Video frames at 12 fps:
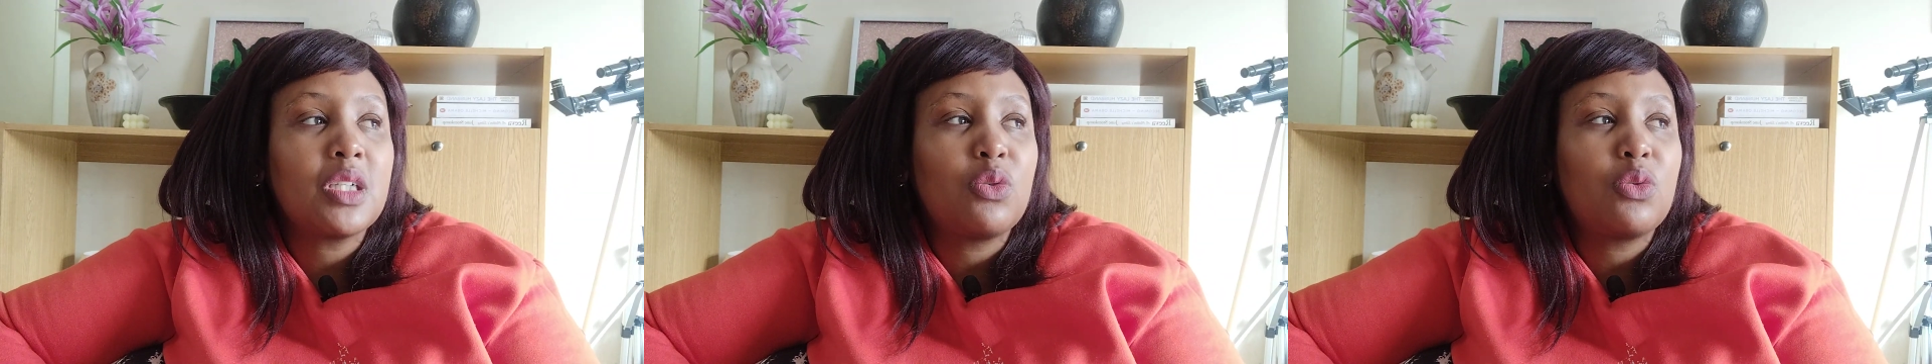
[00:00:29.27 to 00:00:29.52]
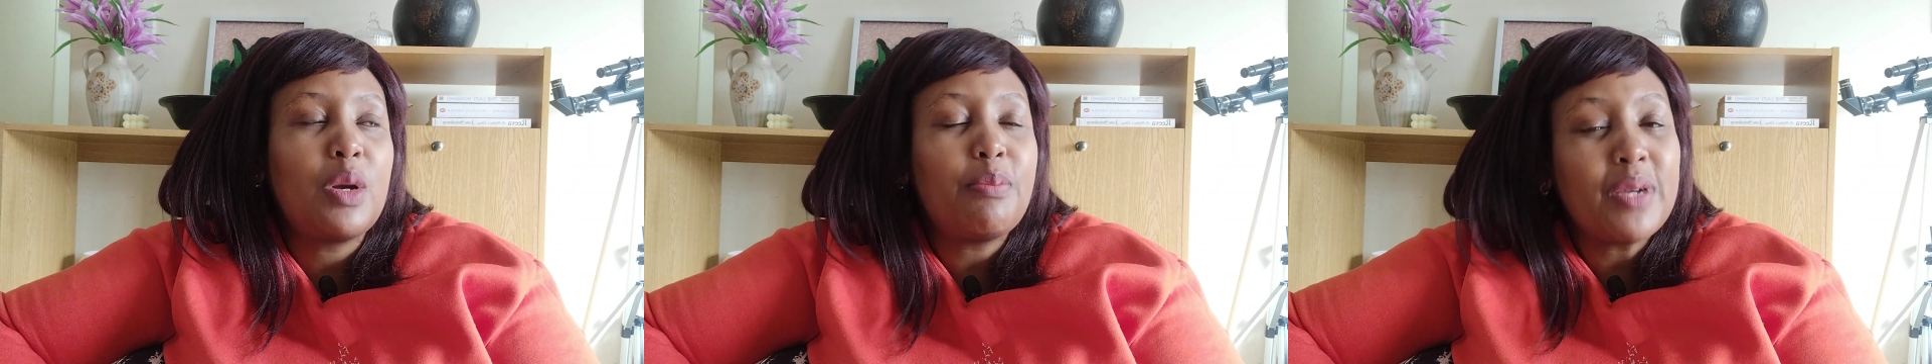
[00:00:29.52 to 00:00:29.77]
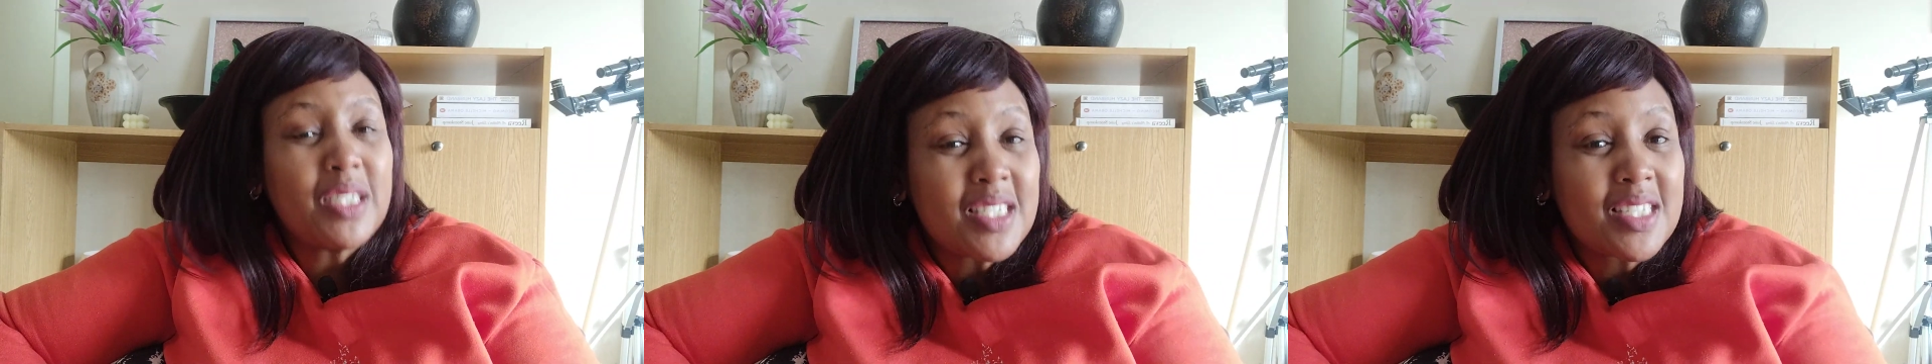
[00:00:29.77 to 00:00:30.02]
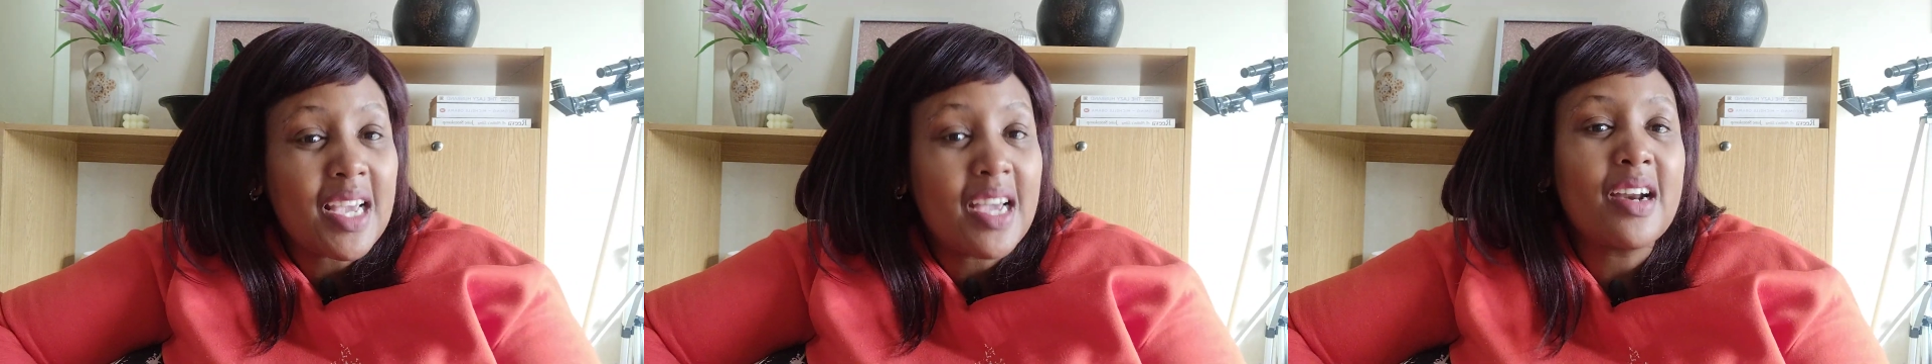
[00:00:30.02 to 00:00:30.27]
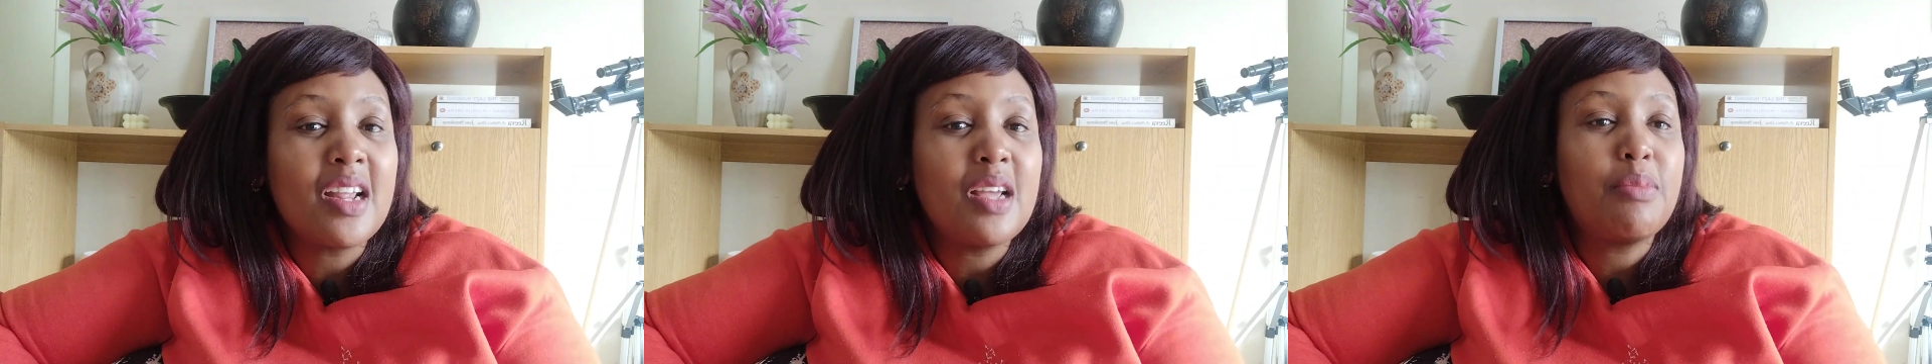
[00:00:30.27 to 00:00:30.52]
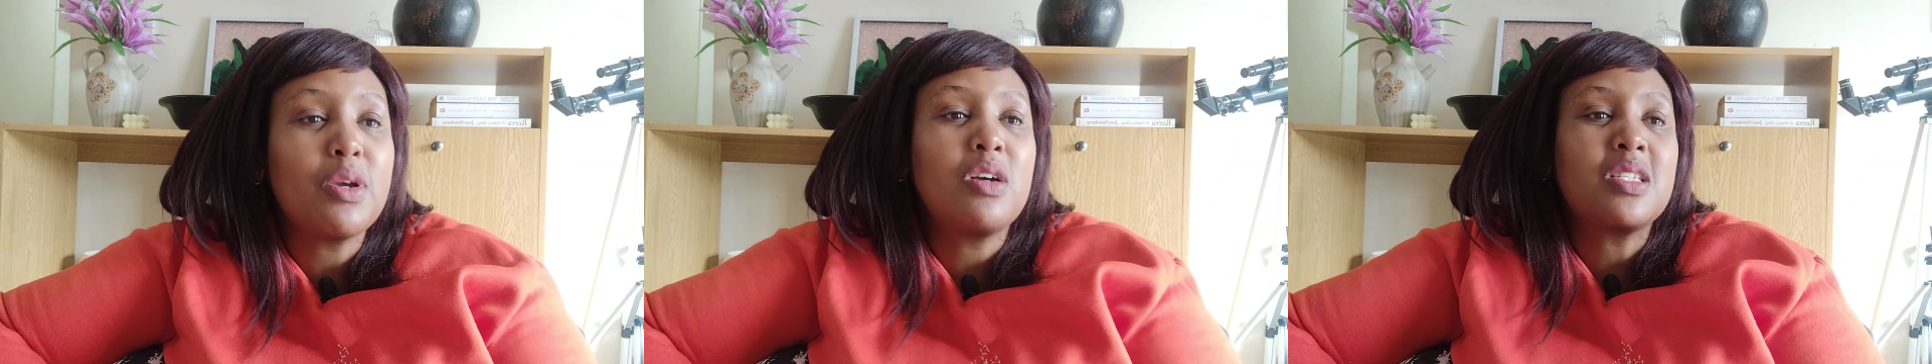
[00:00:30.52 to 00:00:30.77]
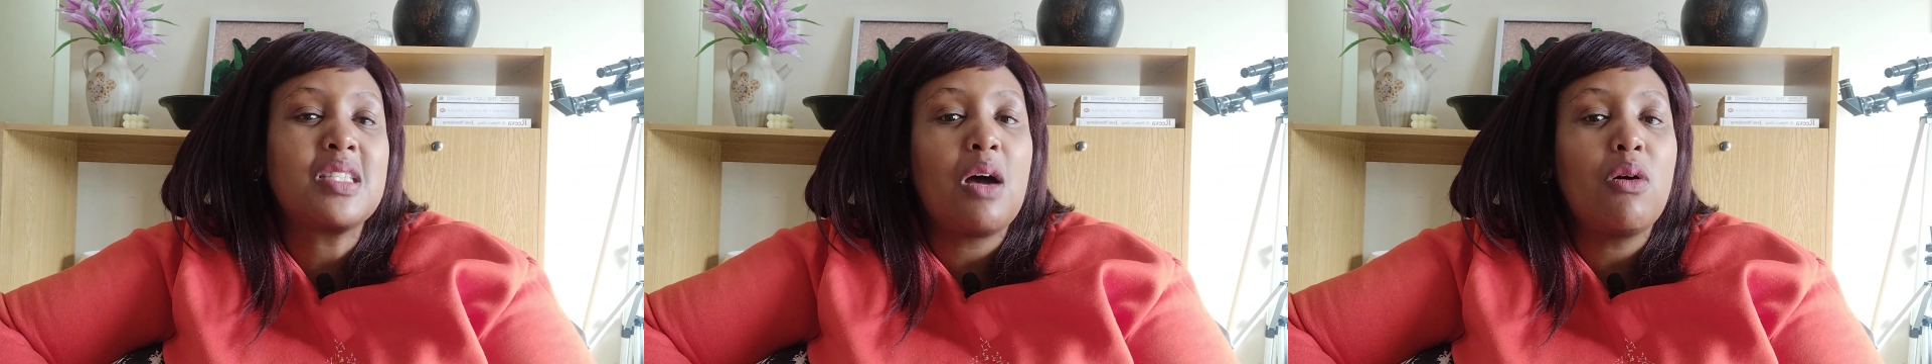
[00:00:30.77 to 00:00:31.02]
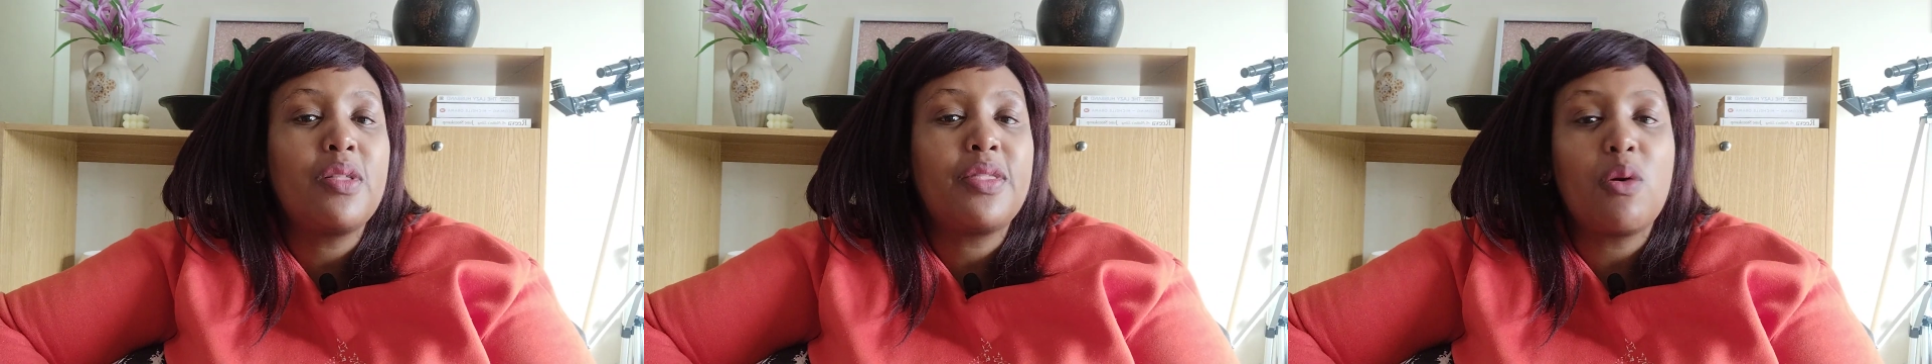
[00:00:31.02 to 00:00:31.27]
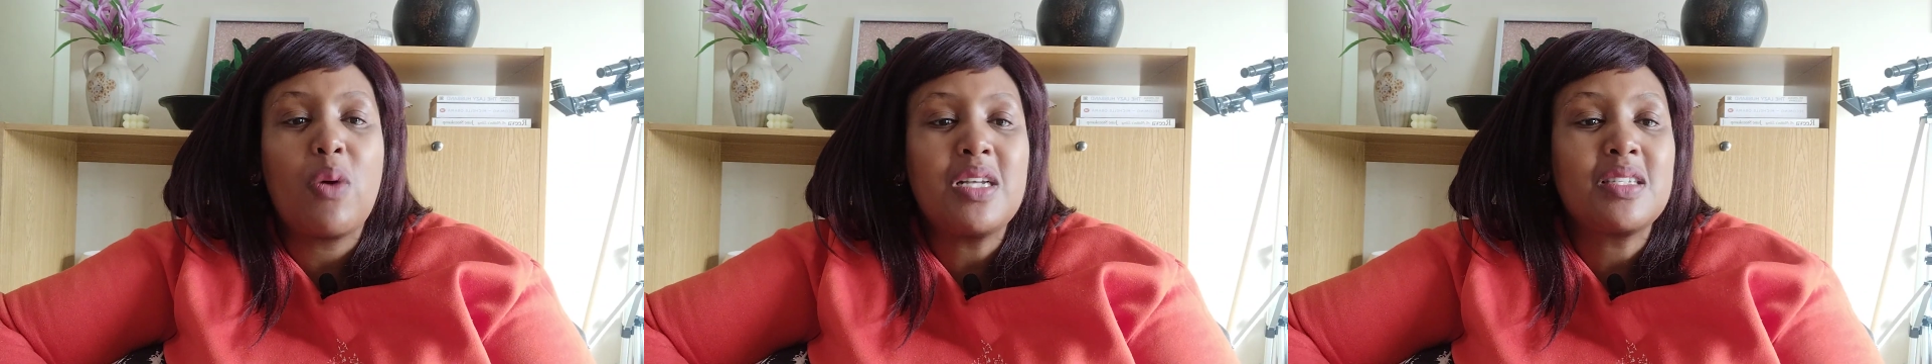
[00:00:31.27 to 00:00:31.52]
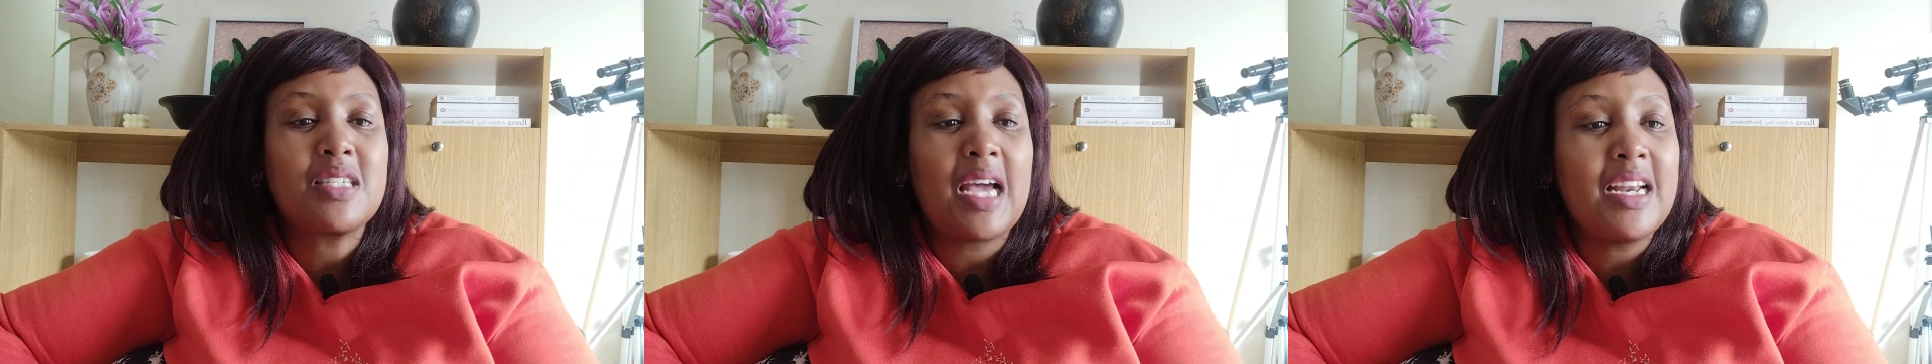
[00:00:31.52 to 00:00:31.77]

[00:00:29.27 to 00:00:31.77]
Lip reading: were a bit scary, because now there was